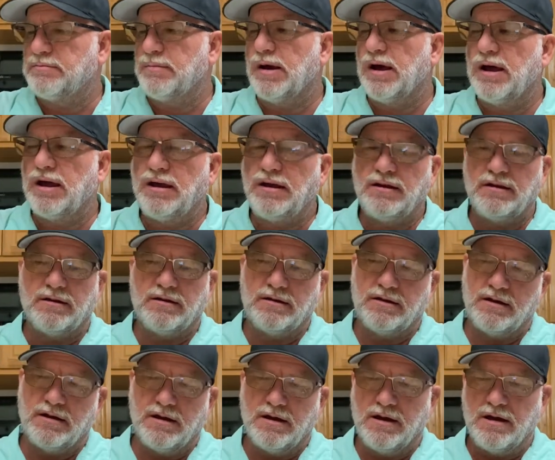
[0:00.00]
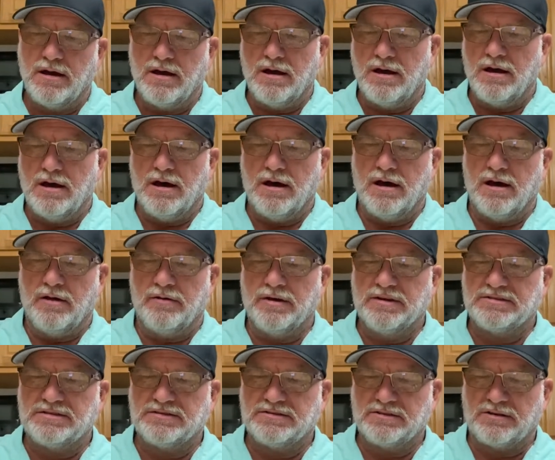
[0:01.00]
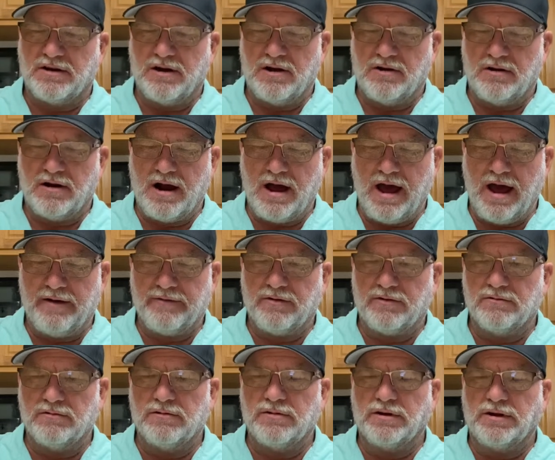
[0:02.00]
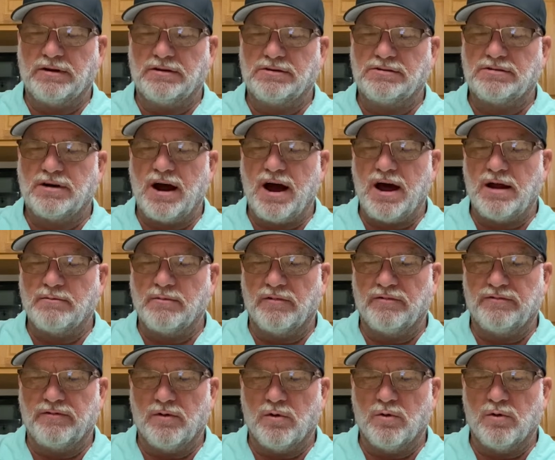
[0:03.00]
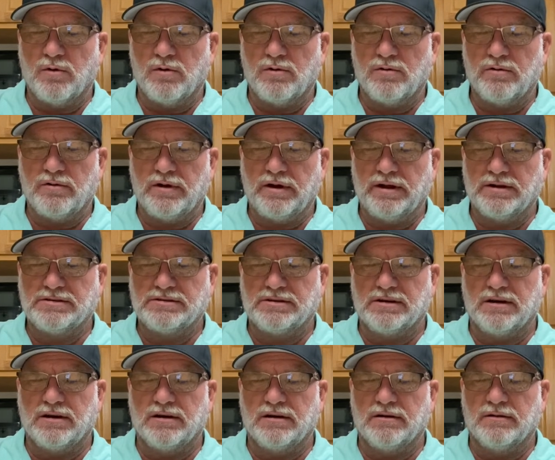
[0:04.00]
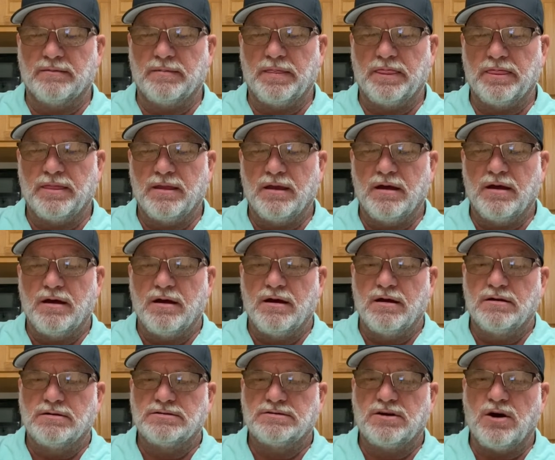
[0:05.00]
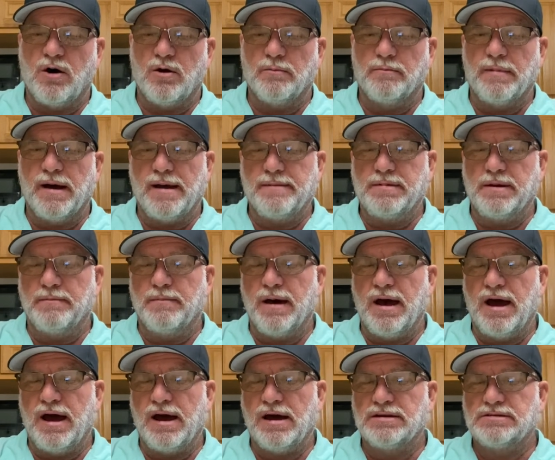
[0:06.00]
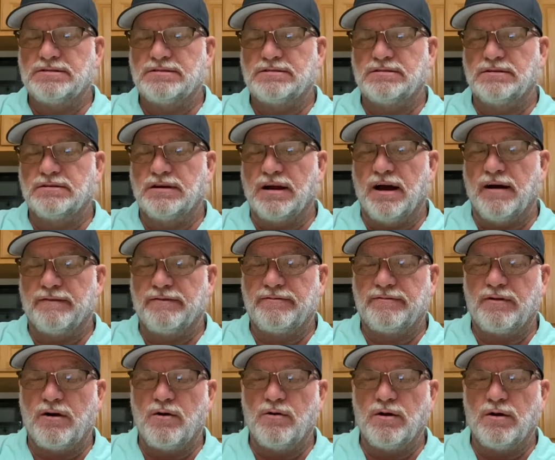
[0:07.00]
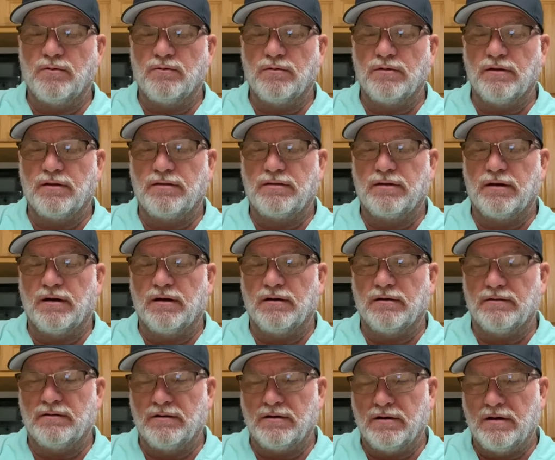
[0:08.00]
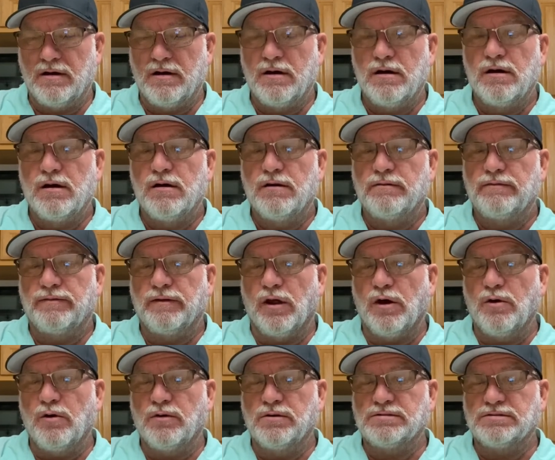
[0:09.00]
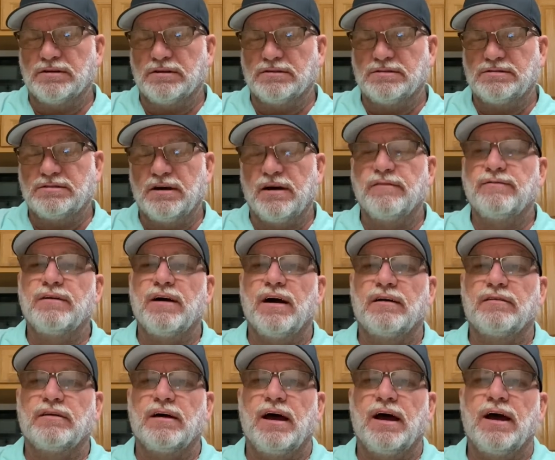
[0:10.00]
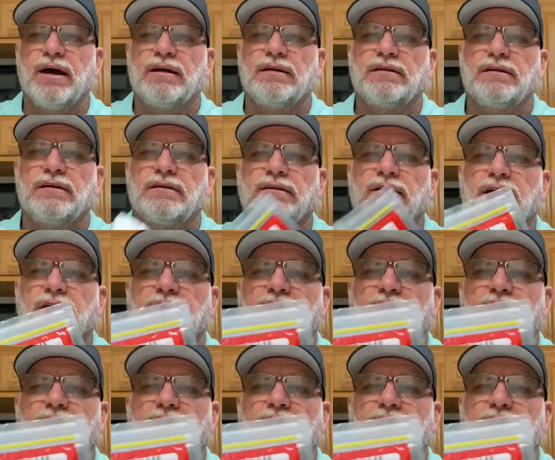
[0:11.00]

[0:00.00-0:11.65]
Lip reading: bait. This is a color I haven't really tried before. It's called baby bass. Now I've thrown it with flukes and stuff like that in that